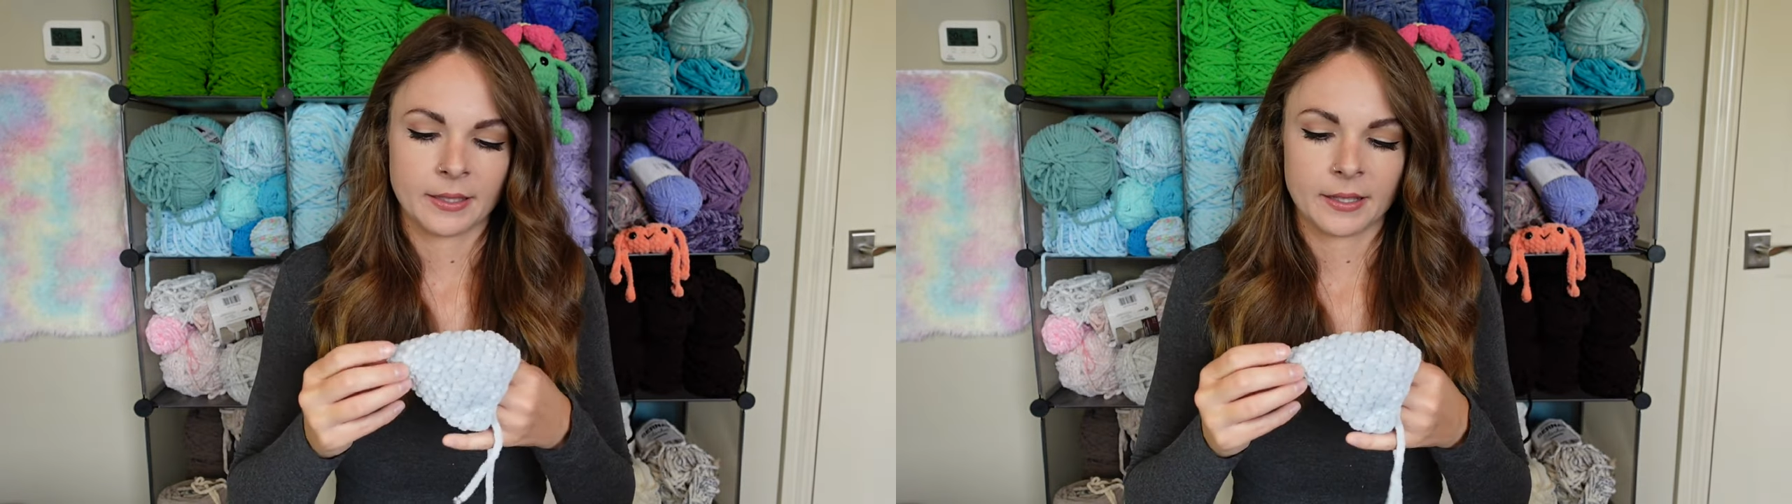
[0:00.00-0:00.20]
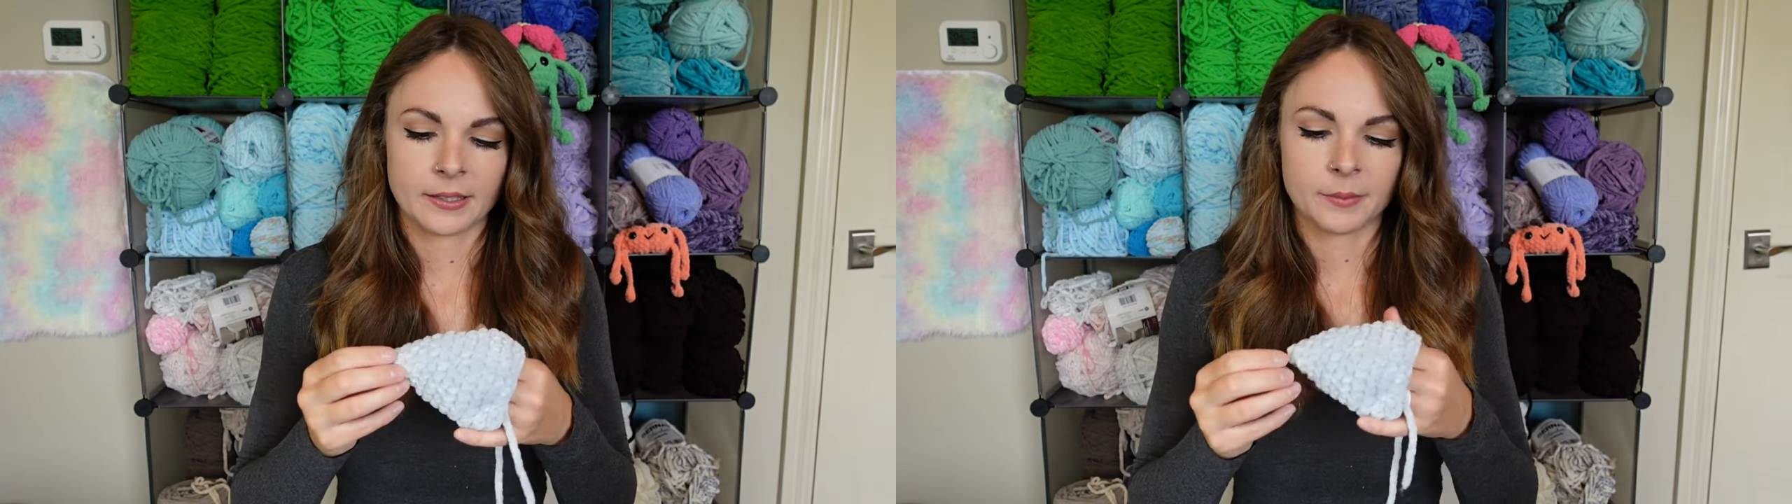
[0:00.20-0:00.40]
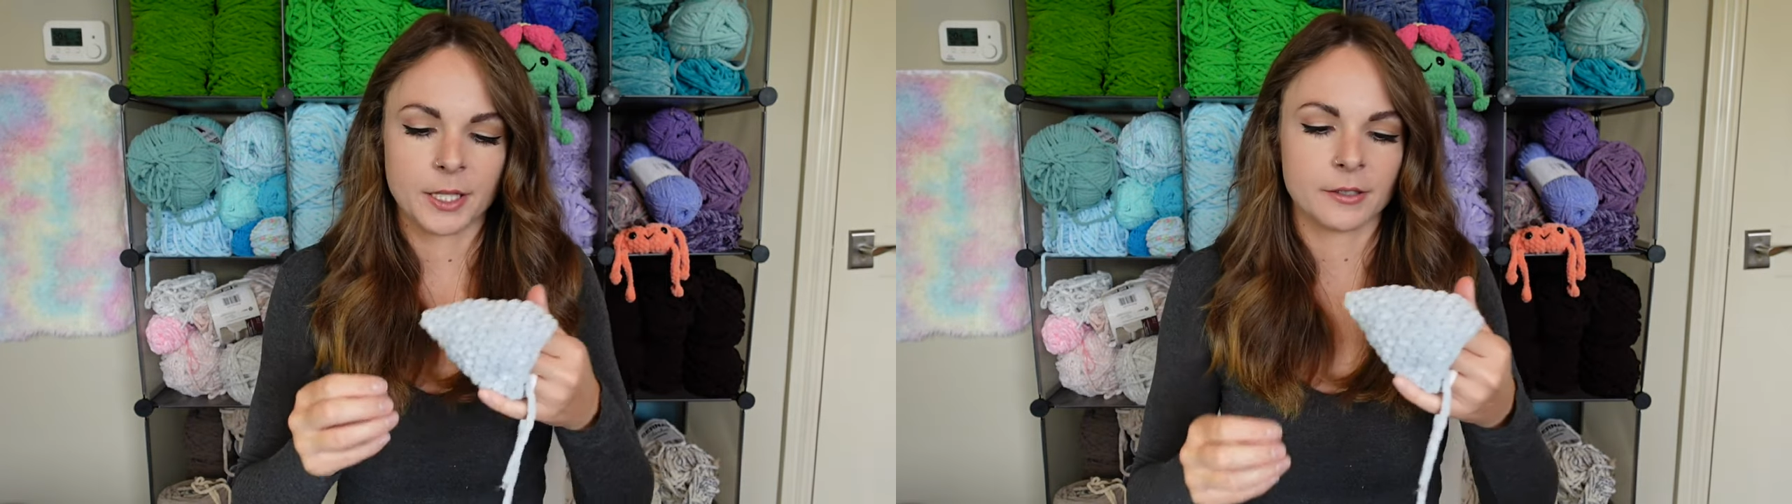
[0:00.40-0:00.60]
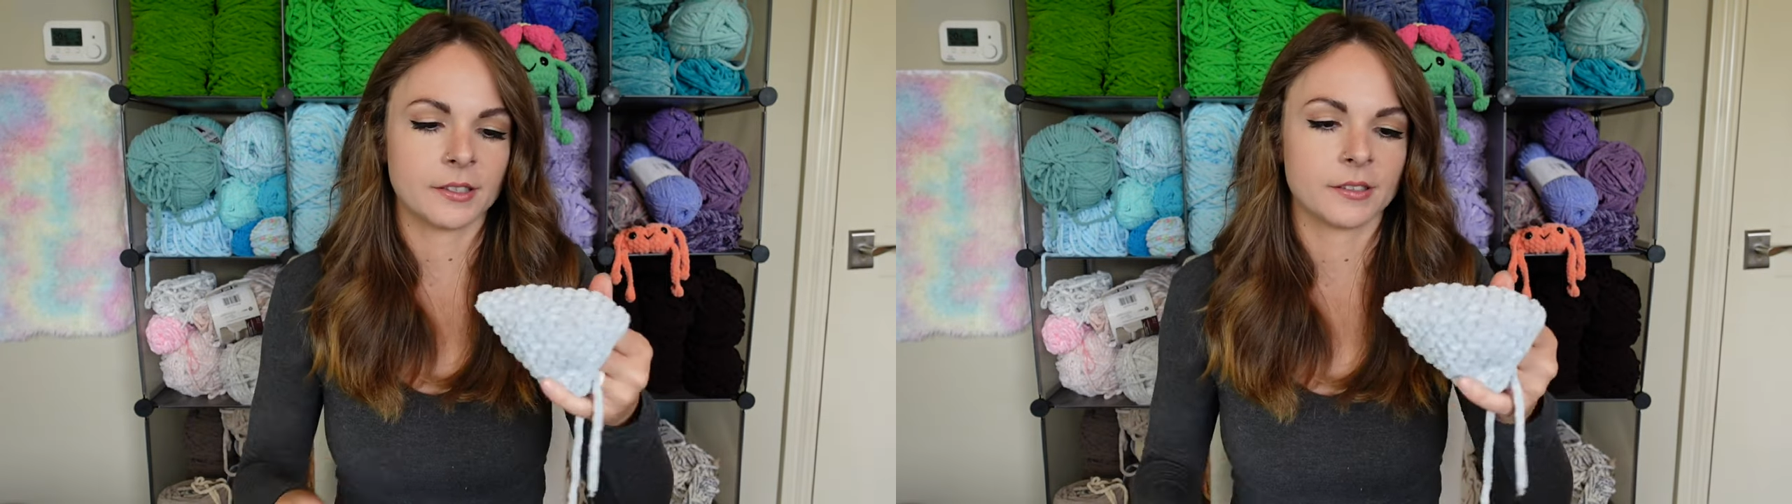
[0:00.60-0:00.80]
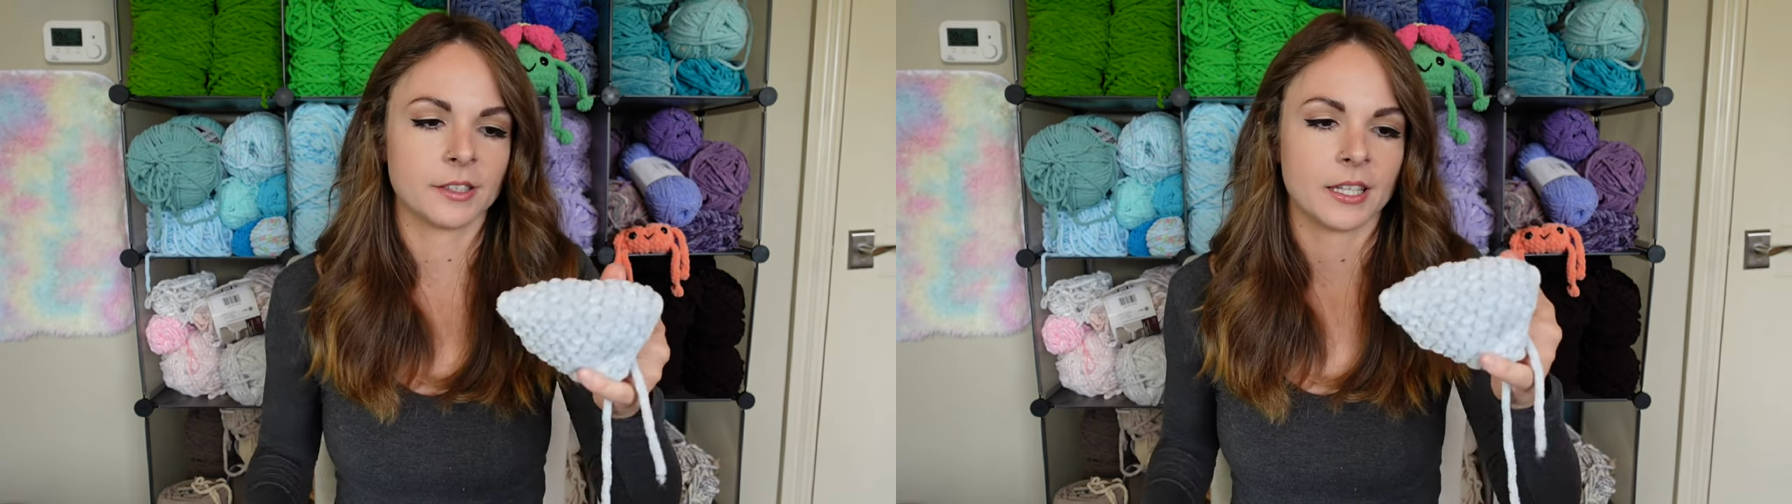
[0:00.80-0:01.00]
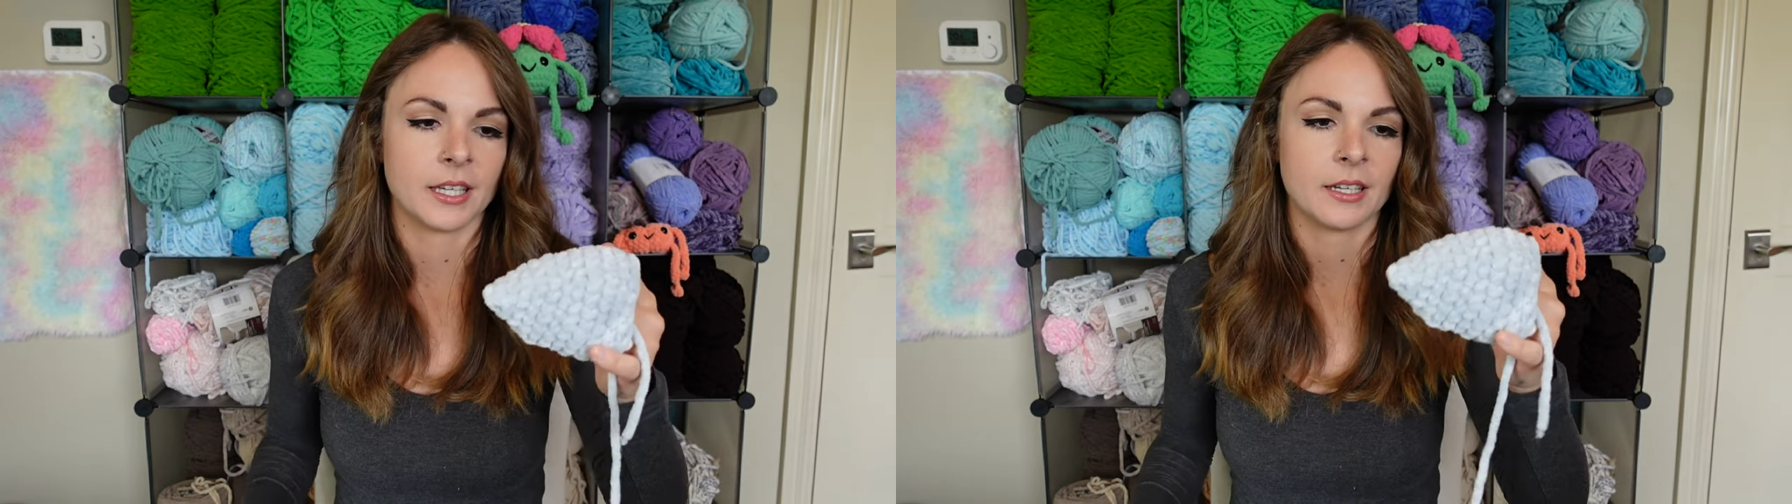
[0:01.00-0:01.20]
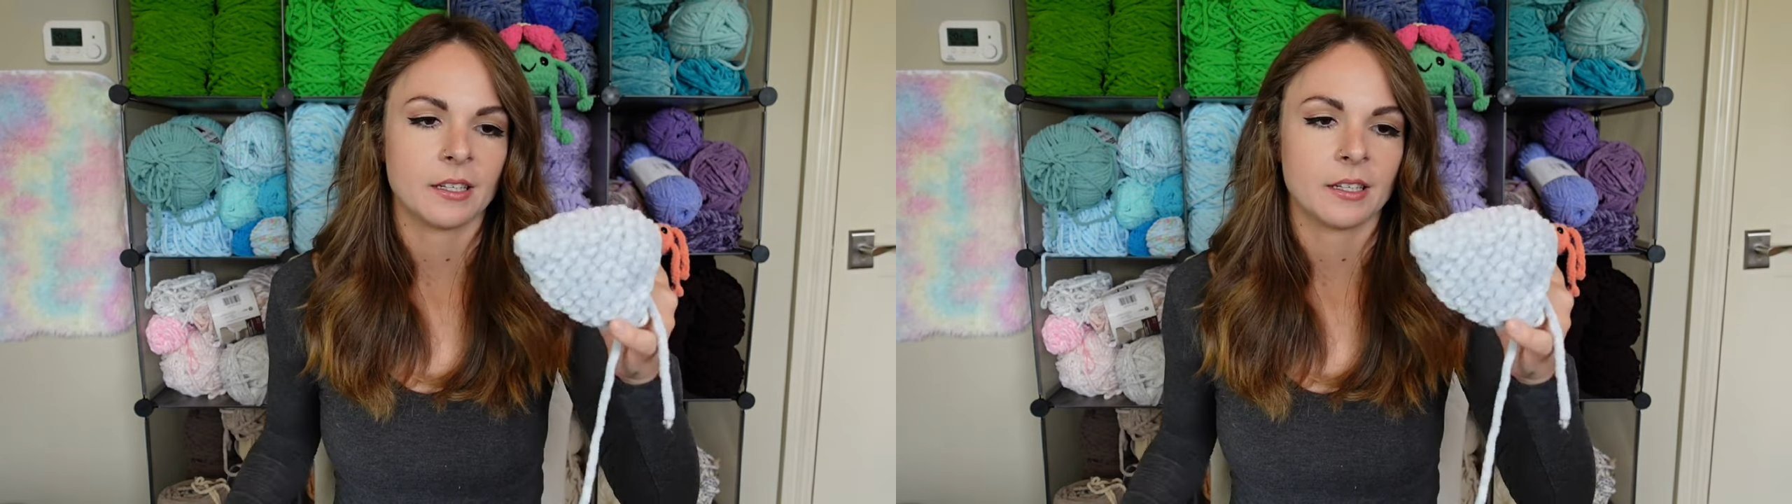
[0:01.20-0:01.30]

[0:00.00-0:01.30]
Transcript: This mouse is looking a